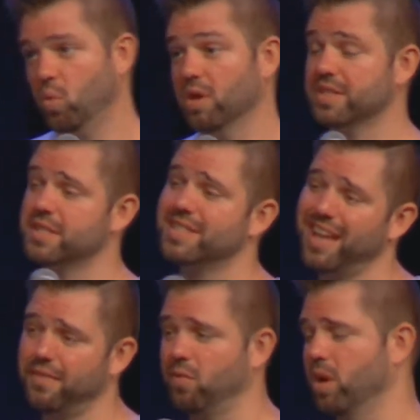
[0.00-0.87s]
where it's
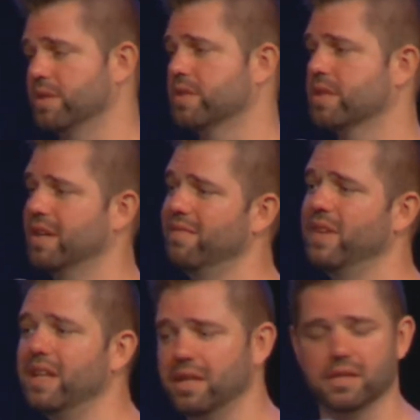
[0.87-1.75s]
safe, where it's
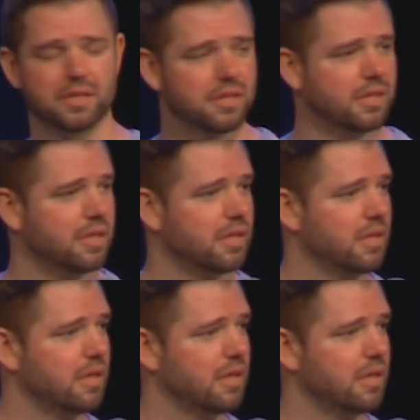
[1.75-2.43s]
convenient.